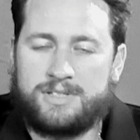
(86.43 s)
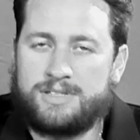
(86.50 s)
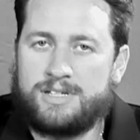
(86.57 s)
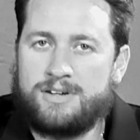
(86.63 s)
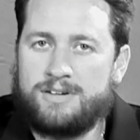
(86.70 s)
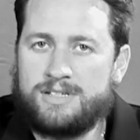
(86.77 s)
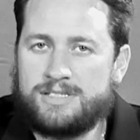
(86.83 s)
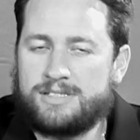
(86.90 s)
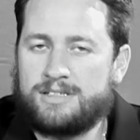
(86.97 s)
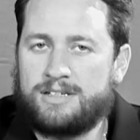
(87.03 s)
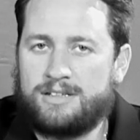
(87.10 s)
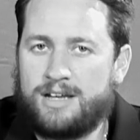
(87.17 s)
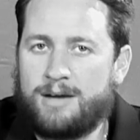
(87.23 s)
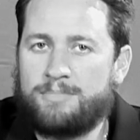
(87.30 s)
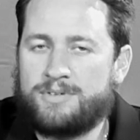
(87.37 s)
there is
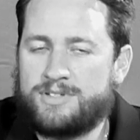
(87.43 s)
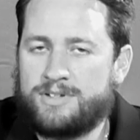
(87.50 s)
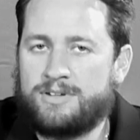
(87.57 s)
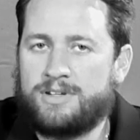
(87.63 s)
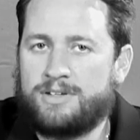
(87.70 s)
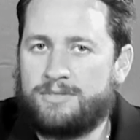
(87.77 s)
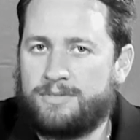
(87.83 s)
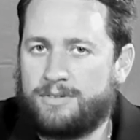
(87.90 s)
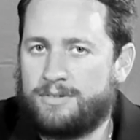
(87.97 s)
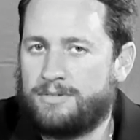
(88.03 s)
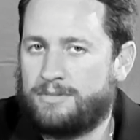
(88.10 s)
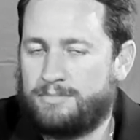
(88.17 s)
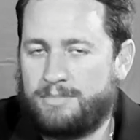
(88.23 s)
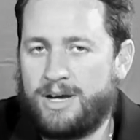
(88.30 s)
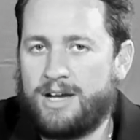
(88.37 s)
an opportunity for
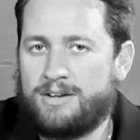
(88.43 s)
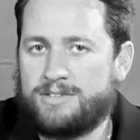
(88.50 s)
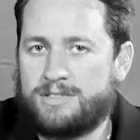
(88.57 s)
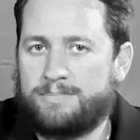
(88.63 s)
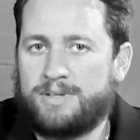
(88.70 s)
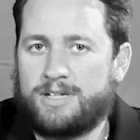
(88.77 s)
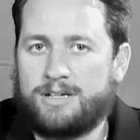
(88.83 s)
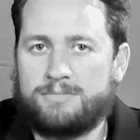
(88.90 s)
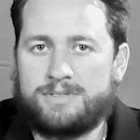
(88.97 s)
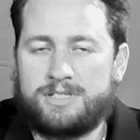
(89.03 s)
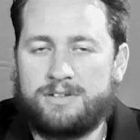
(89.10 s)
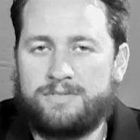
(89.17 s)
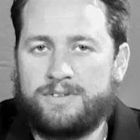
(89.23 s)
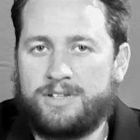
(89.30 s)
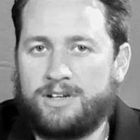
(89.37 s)
buyers to pick up
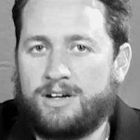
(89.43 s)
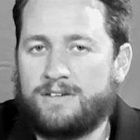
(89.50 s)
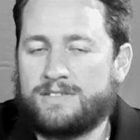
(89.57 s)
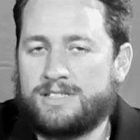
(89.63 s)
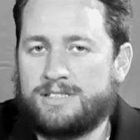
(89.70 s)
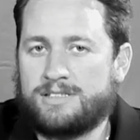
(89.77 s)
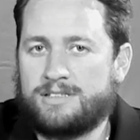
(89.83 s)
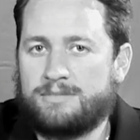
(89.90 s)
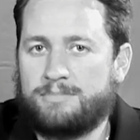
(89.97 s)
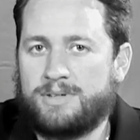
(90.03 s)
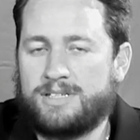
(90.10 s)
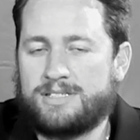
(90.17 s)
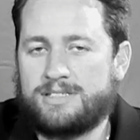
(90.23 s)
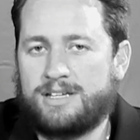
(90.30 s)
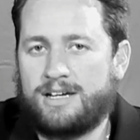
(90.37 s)
stuff in the off season,
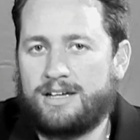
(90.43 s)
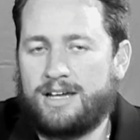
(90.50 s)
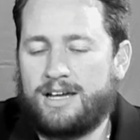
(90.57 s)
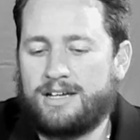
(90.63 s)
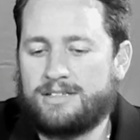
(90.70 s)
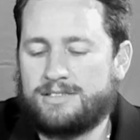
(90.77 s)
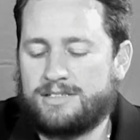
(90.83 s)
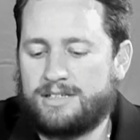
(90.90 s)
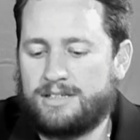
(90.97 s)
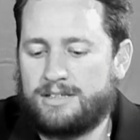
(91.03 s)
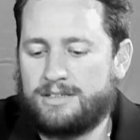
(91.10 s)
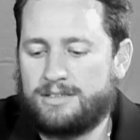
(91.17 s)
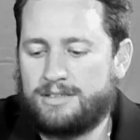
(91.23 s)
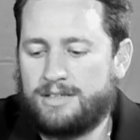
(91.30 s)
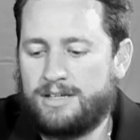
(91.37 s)
but it's not as
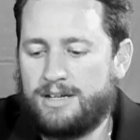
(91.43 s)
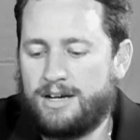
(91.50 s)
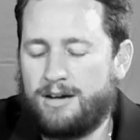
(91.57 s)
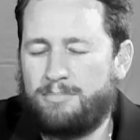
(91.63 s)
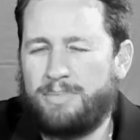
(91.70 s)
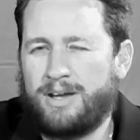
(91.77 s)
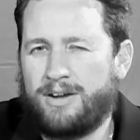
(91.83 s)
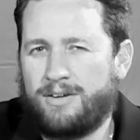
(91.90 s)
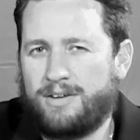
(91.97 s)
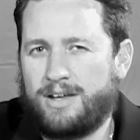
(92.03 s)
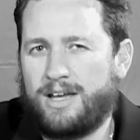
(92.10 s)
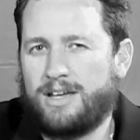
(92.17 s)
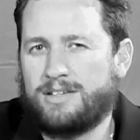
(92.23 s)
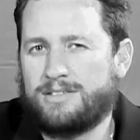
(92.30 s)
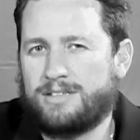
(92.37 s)

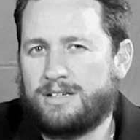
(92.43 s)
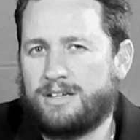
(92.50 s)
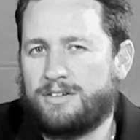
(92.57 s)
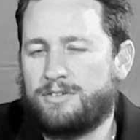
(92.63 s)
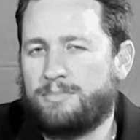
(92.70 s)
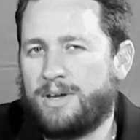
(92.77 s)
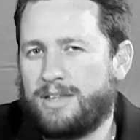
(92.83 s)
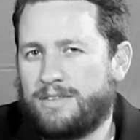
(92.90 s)
apparent as you may